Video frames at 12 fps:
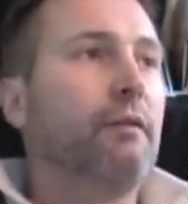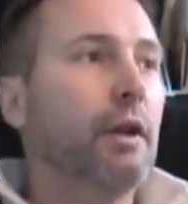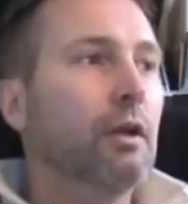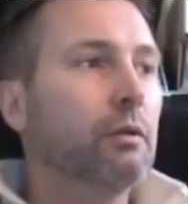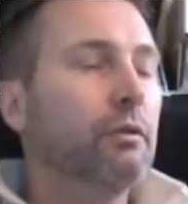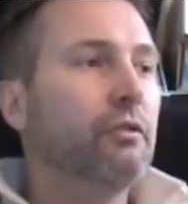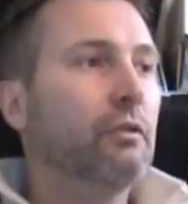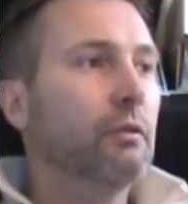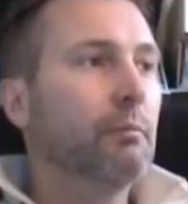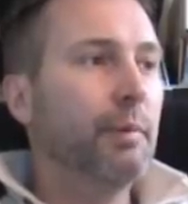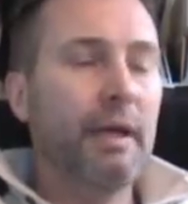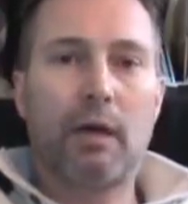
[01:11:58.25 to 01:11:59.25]
And if it includes
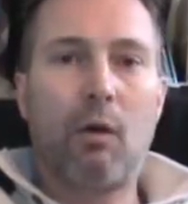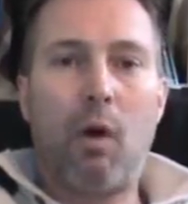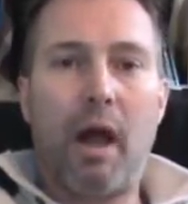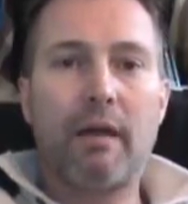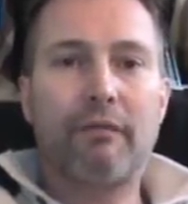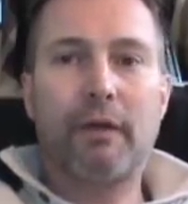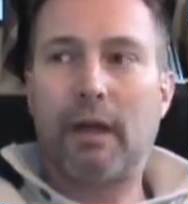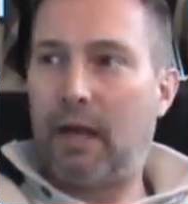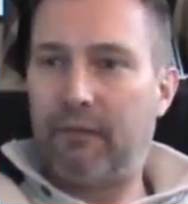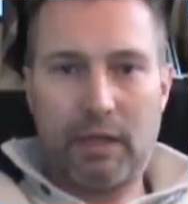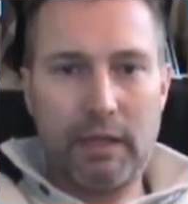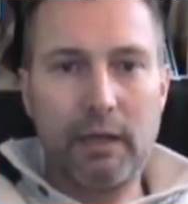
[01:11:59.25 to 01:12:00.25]
being a wife and
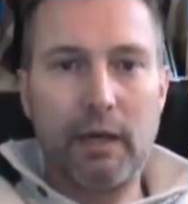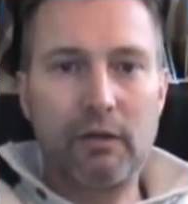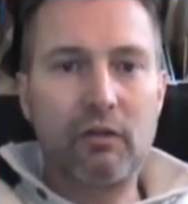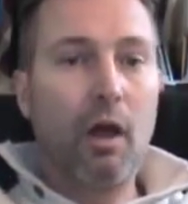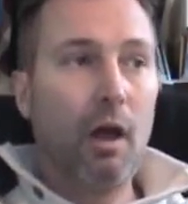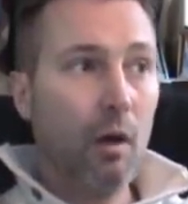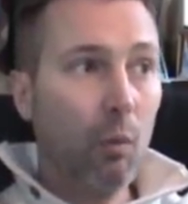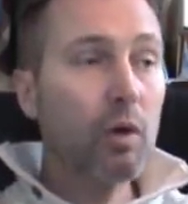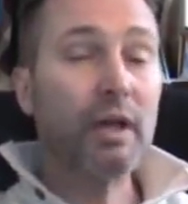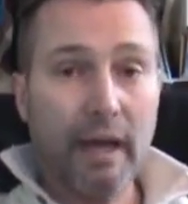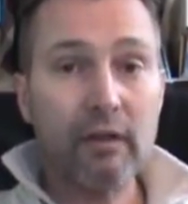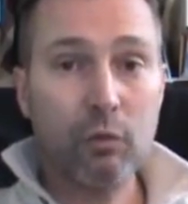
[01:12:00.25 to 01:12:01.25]
having kids,
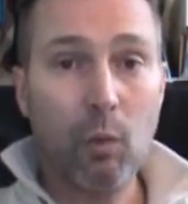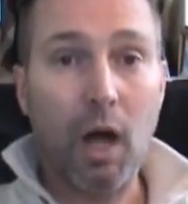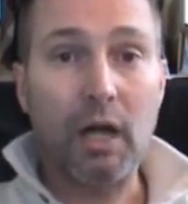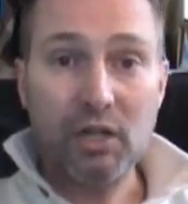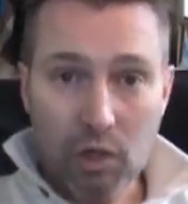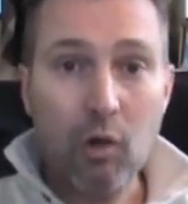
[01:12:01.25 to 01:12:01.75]
well, guess what?